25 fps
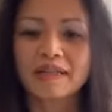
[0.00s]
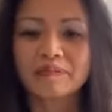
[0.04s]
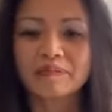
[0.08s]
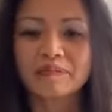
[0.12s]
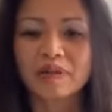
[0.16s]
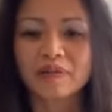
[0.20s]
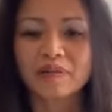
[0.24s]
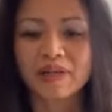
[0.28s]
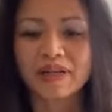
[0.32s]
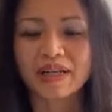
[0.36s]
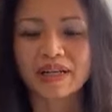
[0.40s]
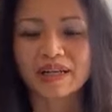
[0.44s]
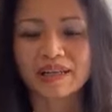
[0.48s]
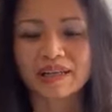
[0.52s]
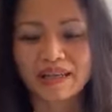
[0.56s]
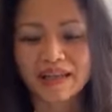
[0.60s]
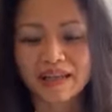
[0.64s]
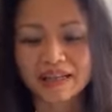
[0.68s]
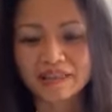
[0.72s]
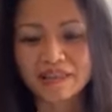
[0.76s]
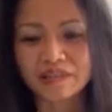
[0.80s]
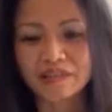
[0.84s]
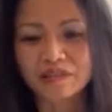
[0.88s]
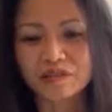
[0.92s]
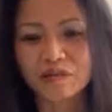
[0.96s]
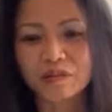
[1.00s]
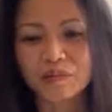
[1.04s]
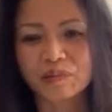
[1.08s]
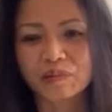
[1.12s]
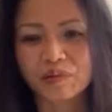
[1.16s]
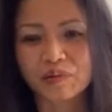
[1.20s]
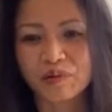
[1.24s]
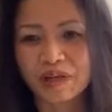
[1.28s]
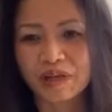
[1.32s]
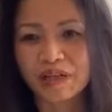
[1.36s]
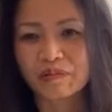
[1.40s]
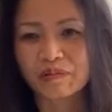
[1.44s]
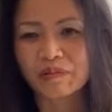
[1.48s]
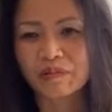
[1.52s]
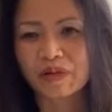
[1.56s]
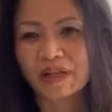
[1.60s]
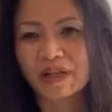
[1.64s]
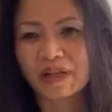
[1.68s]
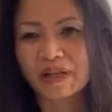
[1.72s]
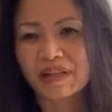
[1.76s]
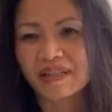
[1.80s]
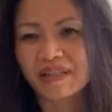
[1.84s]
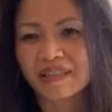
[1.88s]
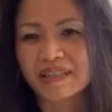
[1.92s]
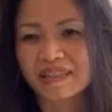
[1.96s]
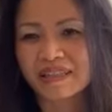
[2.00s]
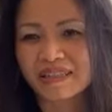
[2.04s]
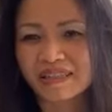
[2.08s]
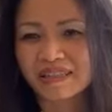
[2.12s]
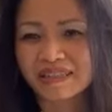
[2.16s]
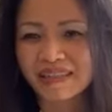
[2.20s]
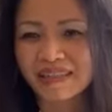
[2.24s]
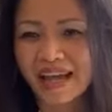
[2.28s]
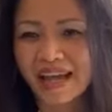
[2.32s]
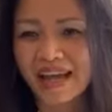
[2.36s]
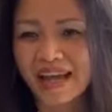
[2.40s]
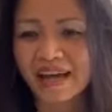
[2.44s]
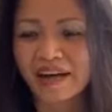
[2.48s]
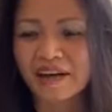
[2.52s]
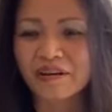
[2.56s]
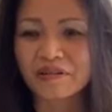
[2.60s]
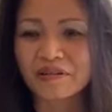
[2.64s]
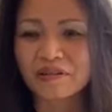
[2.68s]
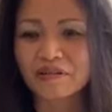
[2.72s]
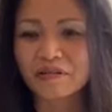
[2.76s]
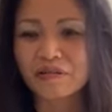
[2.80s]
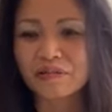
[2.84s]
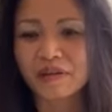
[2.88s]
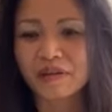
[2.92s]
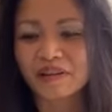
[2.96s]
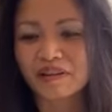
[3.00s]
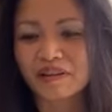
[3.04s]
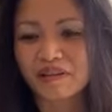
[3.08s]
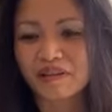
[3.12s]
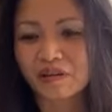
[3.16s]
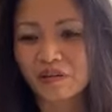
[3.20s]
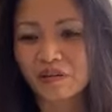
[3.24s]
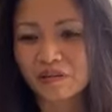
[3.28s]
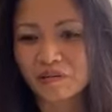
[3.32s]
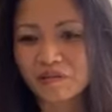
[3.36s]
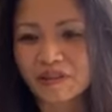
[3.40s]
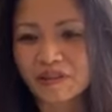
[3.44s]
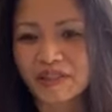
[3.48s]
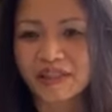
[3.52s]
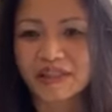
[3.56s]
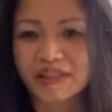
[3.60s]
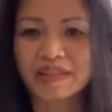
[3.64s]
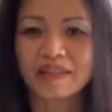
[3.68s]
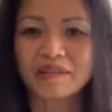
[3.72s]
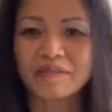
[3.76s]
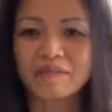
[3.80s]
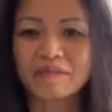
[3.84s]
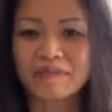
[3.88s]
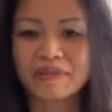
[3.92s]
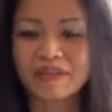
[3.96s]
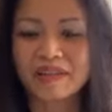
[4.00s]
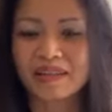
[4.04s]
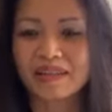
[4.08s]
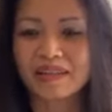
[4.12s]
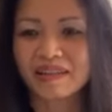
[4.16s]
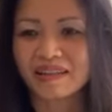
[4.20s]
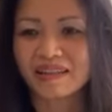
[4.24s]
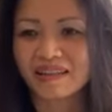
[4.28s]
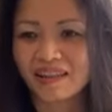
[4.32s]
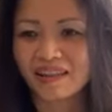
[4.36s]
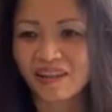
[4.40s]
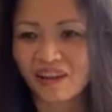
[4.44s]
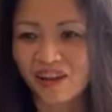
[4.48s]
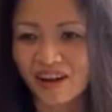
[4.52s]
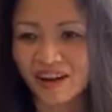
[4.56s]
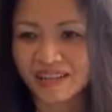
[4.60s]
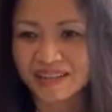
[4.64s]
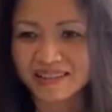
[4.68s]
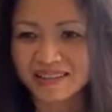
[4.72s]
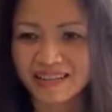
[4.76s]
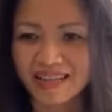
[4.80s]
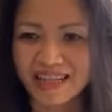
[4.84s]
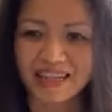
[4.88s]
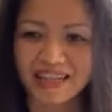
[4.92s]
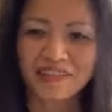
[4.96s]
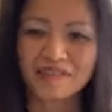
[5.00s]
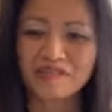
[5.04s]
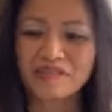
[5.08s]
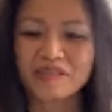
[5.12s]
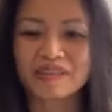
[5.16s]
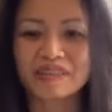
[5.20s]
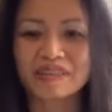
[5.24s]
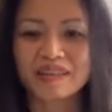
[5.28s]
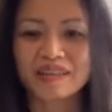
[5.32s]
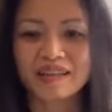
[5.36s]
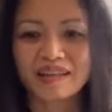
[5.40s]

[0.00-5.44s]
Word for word: But when I get to a point where now with COVID and being in lockdowns,